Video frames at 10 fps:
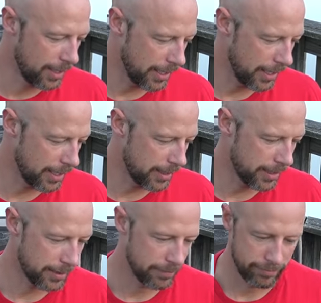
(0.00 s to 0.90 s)
And
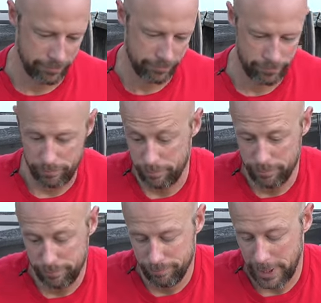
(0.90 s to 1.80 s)
uh,
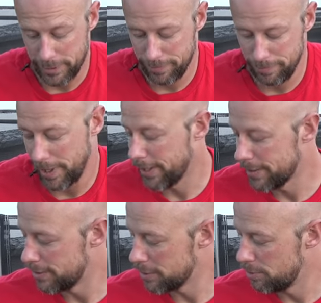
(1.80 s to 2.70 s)
that's I
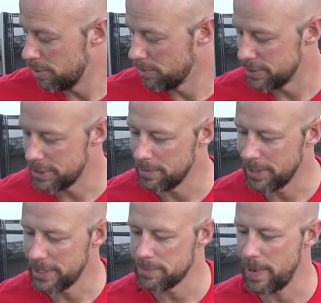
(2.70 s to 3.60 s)
guess that's pretty much it,
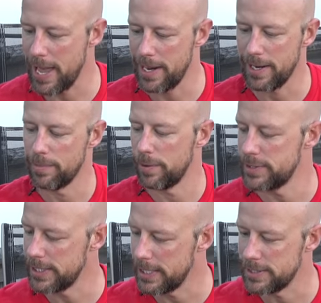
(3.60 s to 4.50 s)
but it is padded on
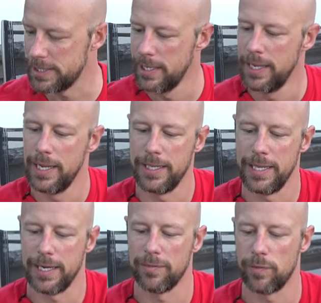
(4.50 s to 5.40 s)
both sides. And
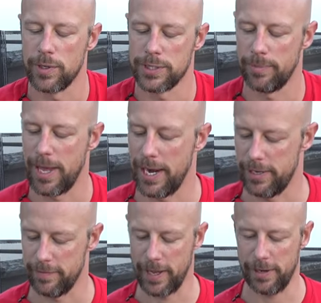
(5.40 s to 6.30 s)
then of course the
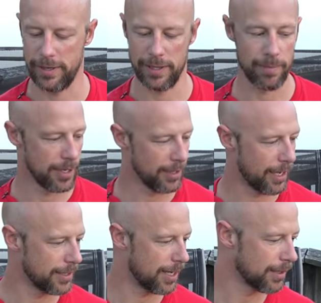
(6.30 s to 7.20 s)
padded divider in the middle
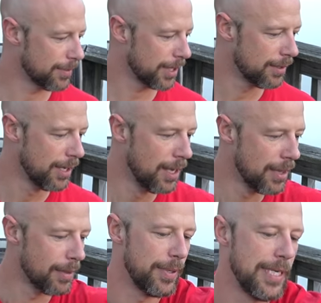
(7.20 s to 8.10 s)
that I talked about.
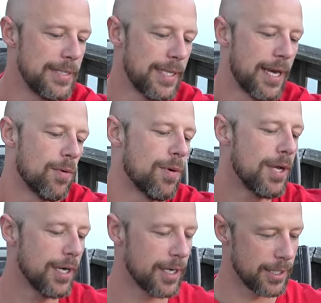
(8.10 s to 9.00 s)
The piece that I
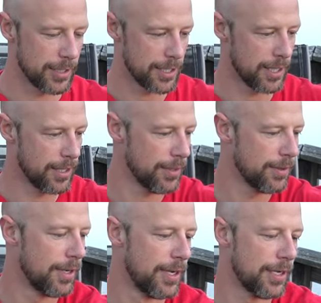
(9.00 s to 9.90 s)
wanted to touch on
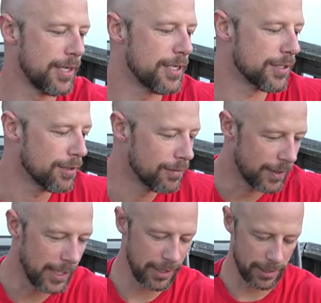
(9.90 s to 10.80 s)
though is
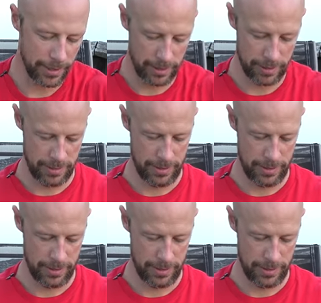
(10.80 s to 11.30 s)
over here.